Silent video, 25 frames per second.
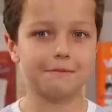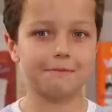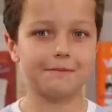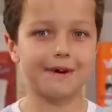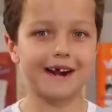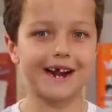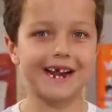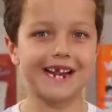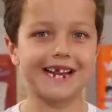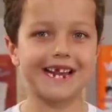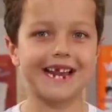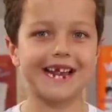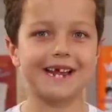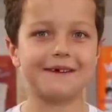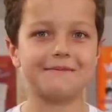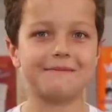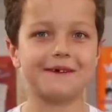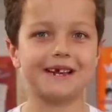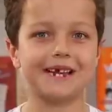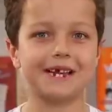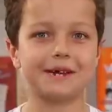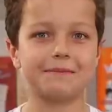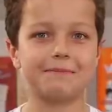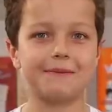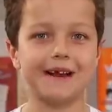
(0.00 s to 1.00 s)
My name
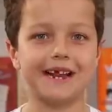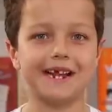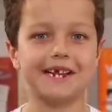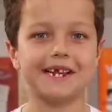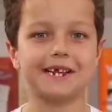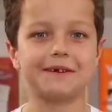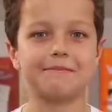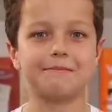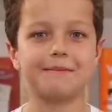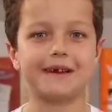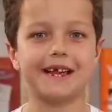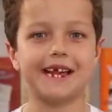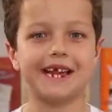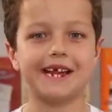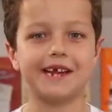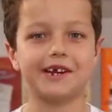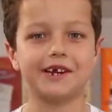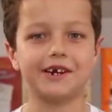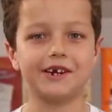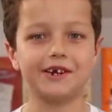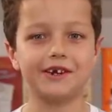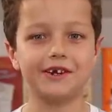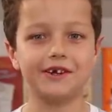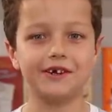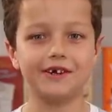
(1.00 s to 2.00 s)
is
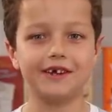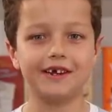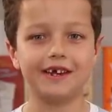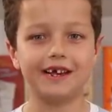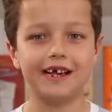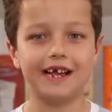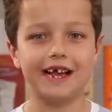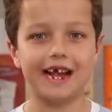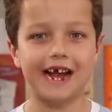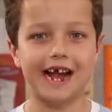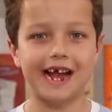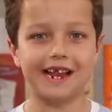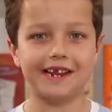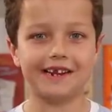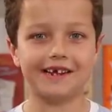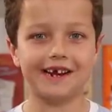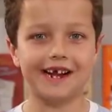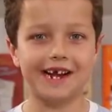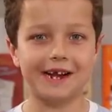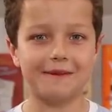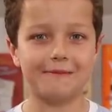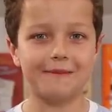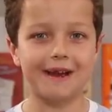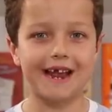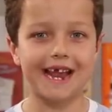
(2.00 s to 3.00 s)
Beniamino and
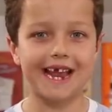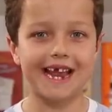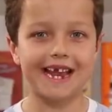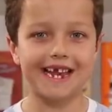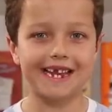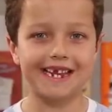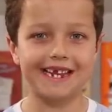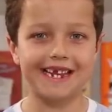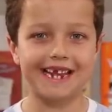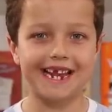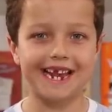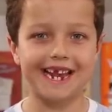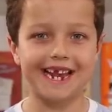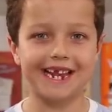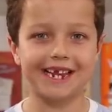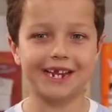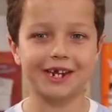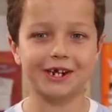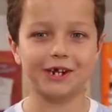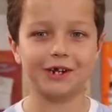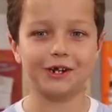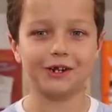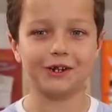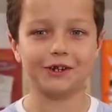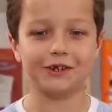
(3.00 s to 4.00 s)
I am 8 years
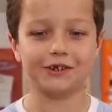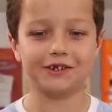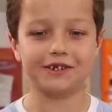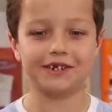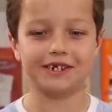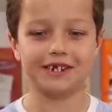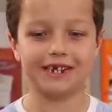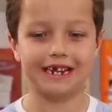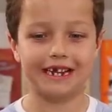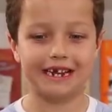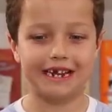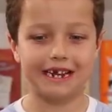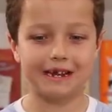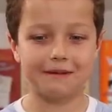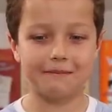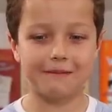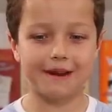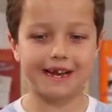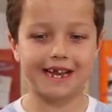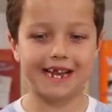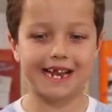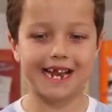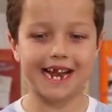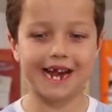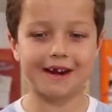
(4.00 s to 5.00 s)
old.
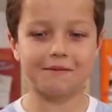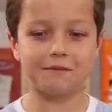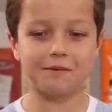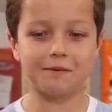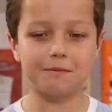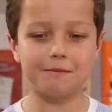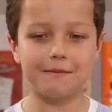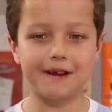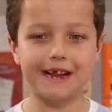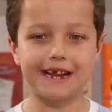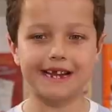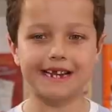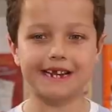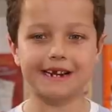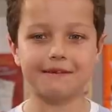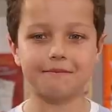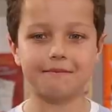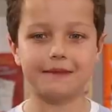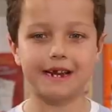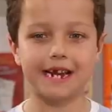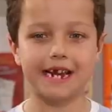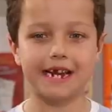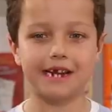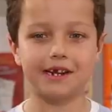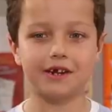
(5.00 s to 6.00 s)
Mi chiamo
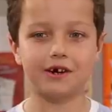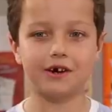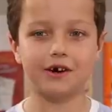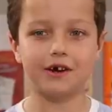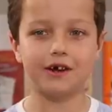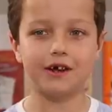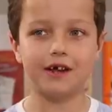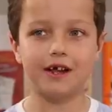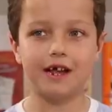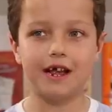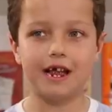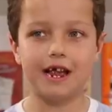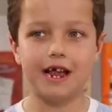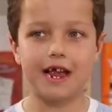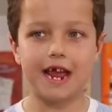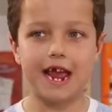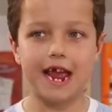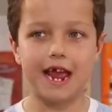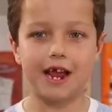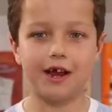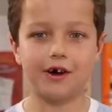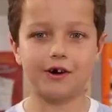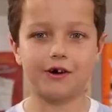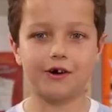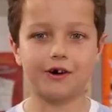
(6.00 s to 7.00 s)
Beniamino
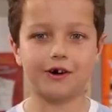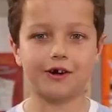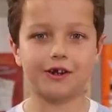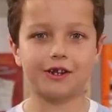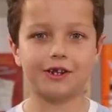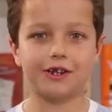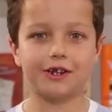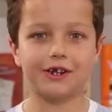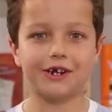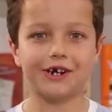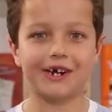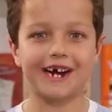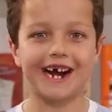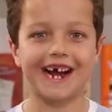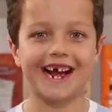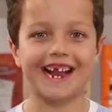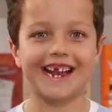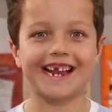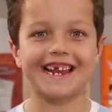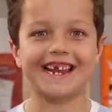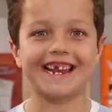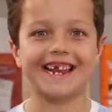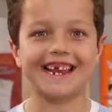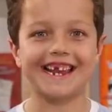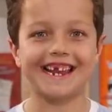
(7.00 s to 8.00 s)
e ho 8
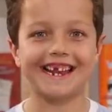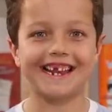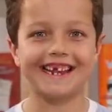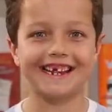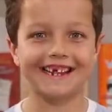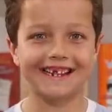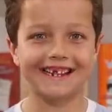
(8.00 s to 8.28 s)
anni.